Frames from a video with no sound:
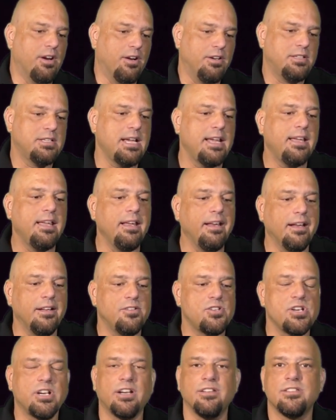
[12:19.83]
taking
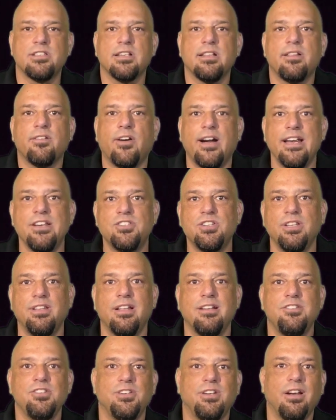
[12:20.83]
into consideration
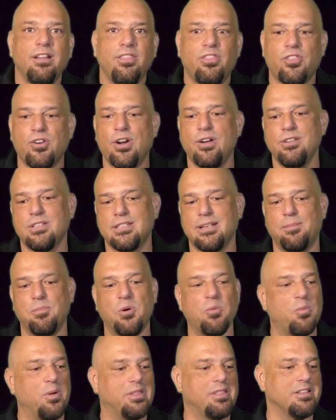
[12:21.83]
that you didn't throw
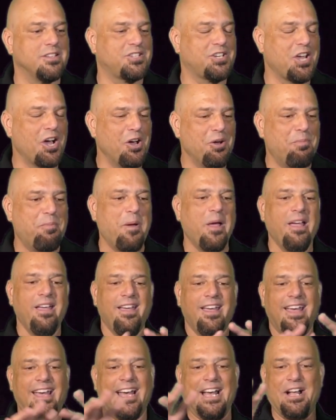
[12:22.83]
someone with the scope,
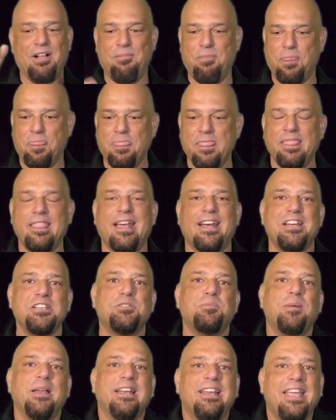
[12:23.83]
that
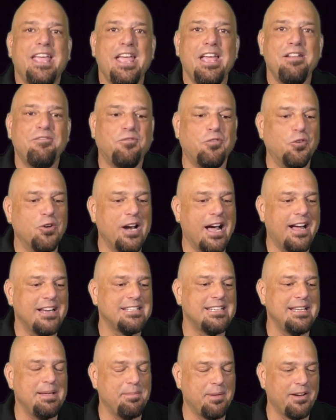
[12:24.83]
has been cared for
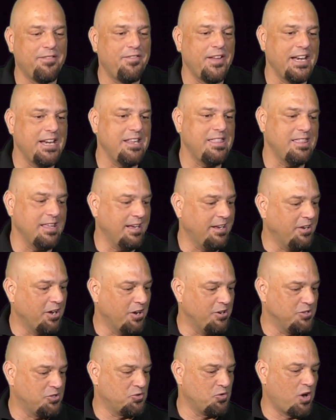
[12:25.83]
nicely, but if anything
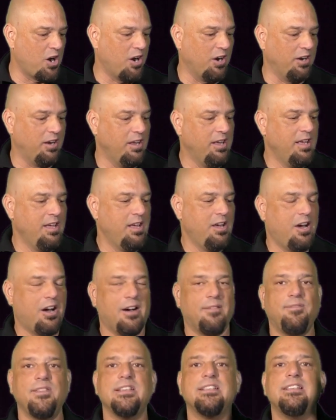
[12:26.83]
goes wrong,
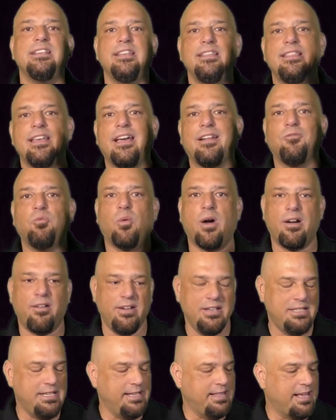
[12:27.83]
obviously that
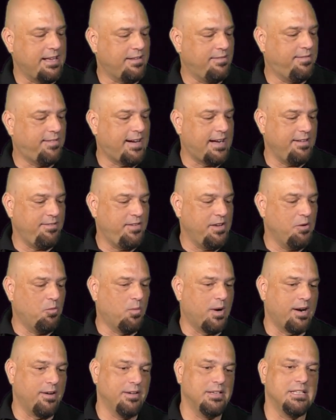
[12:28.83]
warranty, that 5-year
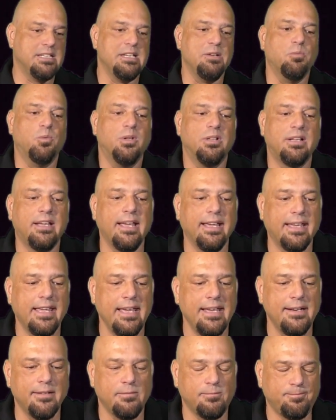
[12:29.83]
warranty will kick
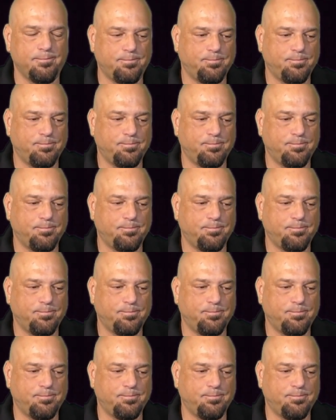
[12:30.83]
in.